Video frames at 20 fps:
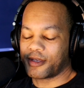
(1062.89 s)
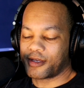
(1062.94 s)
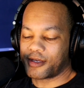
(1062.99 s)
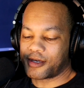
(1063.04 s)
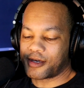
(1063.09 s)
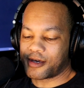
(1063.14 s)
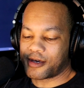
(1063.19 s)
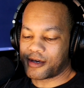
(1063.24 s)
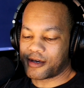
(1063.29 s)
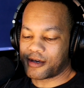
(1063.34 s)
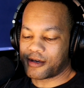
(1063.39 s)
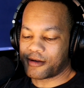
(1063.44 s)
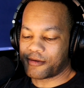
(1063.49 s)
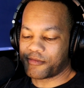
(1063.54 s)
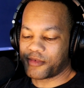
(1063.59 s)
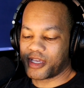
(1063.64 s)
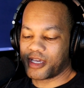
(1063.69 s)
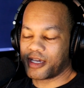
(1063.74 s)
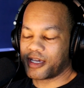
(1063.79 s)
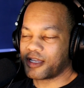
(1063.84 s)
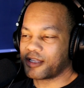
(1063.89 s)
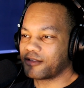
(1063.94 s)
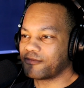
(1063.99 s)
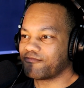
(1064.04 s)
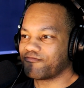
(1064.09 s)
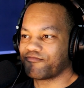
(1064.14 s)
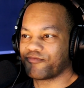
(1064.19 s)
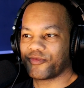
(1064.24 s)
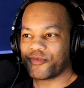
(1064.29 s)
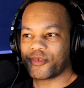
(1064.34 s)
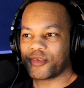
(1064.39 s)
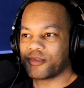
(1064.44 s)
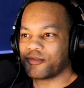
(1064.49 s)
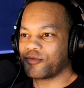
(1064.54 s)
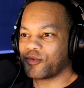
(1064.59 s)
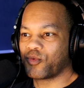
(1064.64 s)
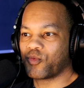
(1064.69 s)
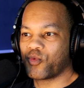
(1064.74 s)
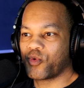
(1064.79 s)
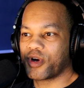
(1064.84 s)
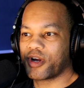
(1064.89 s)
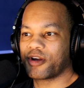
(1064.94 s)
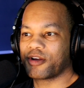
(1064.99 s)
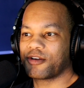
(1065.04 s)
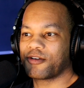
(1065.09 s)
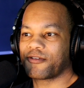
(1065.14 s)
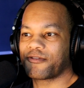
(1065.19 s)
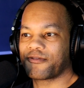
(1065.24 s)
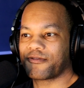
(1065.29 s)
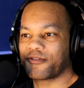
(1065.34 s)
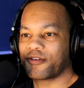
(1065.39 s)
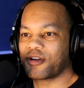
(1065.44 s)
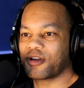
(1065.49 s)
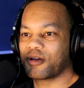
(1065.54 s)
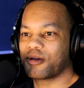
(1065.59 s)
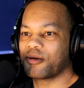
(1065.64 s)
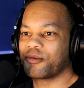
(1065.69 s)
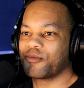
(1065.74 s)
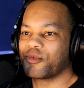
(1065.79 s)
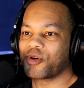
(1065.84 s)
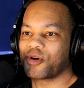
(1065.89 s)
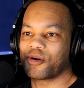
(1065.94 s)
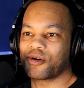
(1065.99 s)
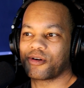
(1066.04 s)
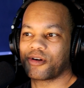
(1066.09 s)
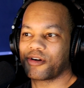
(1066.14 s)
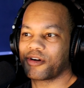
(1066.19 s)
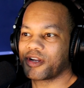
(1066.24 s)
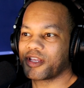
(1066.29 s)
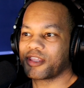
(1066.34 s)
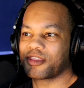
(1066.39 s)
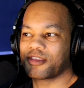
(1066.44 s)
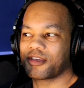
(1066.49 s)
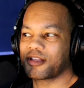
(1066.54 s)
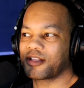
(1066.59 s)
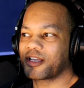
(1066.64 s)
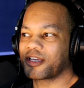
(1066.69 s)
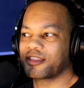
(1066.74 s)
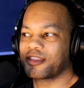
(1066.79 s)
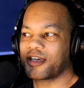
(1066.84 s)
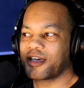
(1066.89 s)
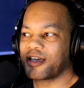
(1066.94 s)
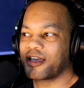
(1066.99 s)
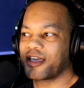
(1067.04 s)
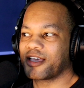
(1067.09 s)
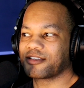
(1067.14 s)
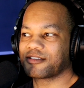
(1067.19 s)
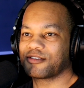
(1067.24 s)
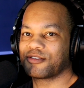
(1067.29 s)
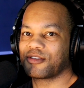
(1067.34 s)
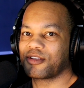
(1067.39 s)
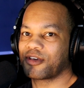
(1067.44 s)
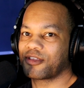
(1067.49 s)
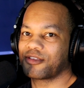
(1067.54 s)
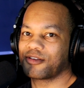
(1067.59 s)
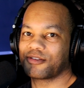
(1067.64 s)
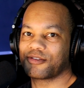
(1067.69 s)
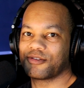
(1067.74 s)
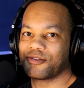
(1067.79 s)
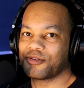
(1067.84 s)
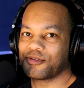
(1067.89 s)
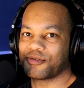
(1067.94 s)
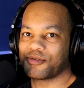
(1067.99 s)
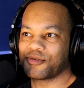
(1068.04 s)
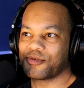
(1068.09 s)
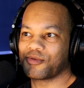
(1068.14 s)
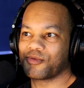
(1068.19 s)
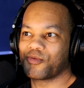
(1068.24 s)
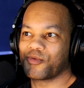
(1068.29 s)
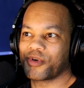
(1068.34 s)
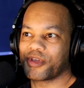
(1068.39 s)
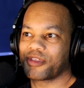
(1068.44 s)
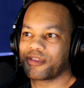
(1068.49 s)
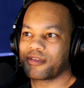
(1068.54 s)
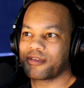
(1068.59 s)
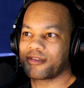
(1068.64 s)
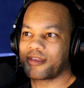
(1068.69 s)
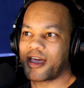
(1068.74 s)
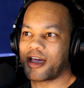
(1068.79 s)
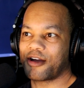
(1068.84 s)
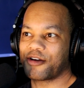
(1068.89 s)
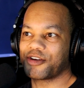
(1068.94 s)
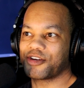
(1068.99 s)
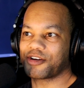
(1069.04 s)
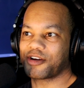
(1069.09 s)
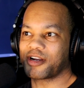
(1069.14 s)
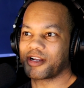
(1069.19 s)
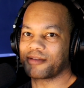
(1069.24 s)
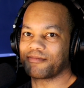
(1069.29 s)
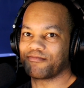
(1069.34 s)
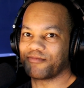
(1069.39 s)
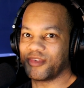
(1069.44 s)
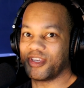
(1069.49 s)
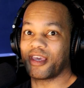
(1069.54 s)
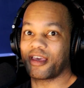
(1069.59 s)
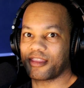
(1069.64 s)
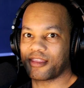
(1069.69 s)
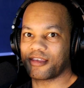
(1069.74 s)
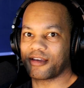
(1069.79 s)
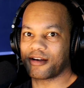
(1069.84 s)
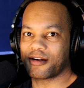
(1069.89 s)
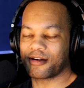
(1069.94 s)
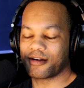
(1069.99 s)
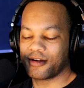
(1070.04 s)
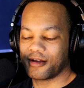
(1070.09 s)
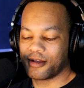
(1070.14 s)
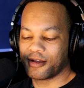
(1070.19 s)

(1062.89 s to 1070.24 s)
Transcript: Um, and where you're from or, or, anything like that has nothing to do with how you're going to get there.